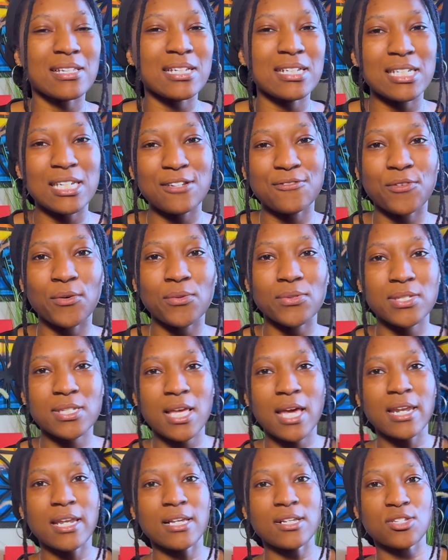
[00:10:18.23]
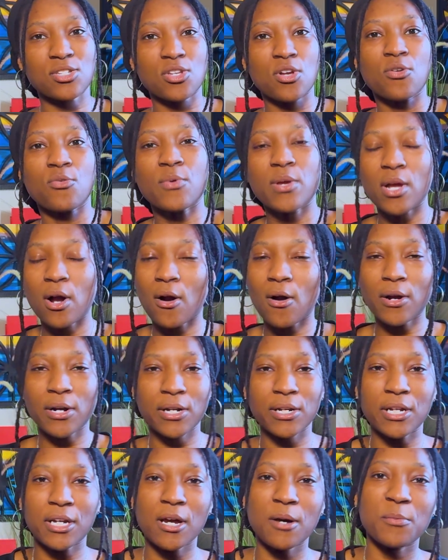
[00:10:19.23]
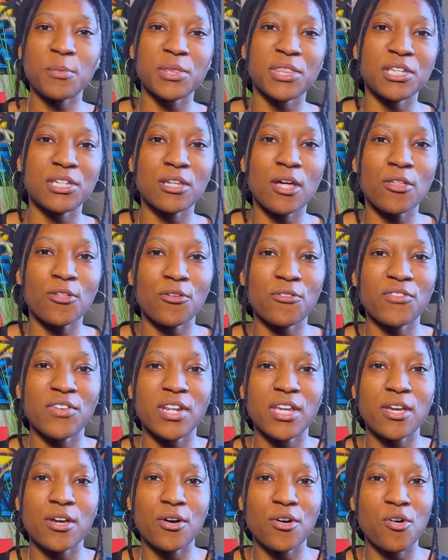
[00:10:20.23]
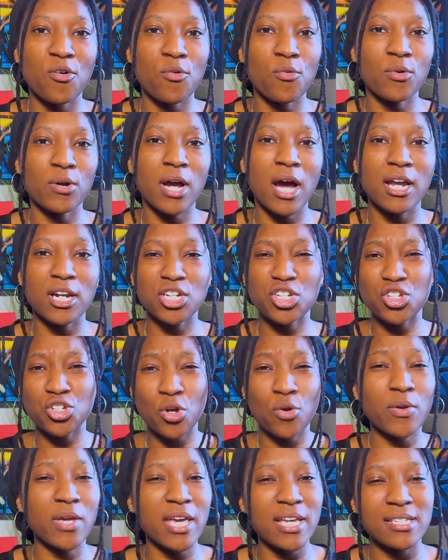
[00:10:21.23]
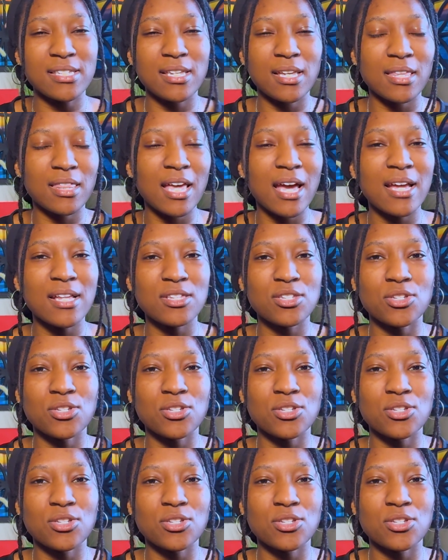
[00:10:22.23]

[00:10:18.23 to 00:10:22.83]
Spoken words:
in default settings, so we are going to come with another video kind of showcasing that.